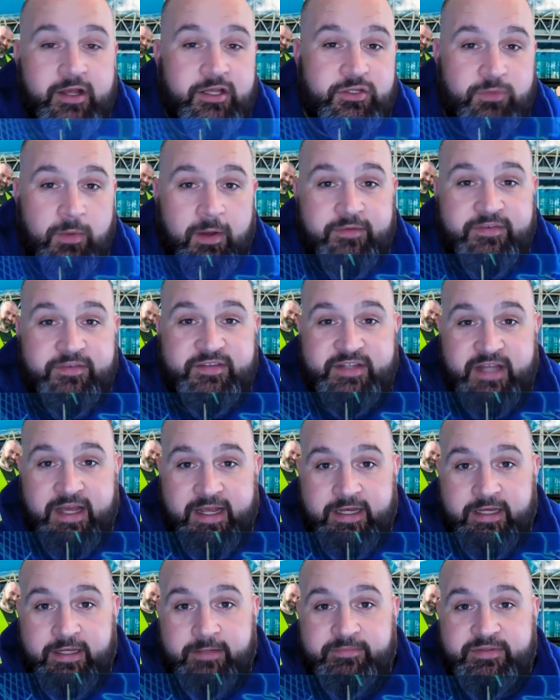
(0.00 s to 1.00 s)
12
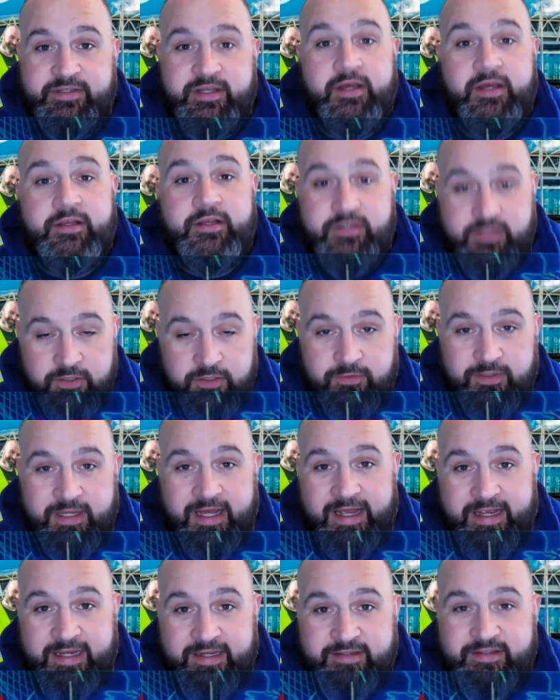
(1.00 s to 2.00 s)
stadiums, 2
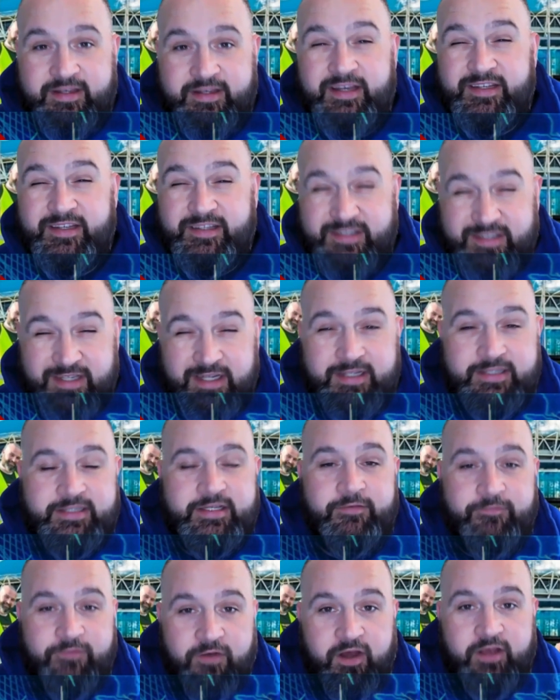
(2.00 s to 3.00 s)
days,
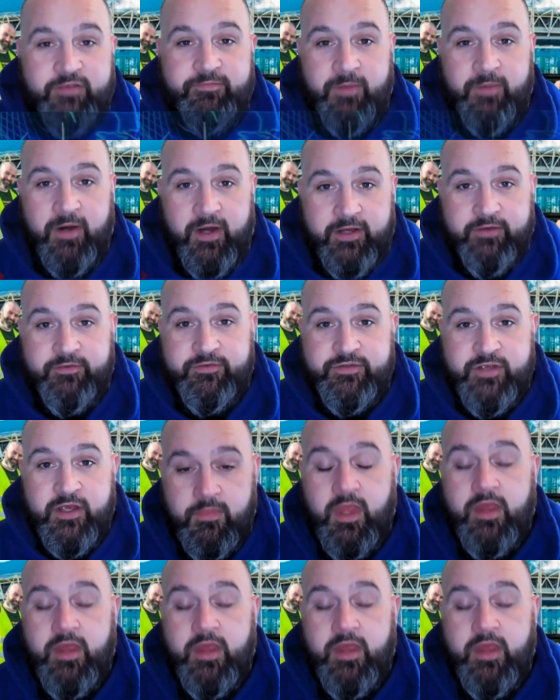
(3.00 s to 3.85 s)
65 miles.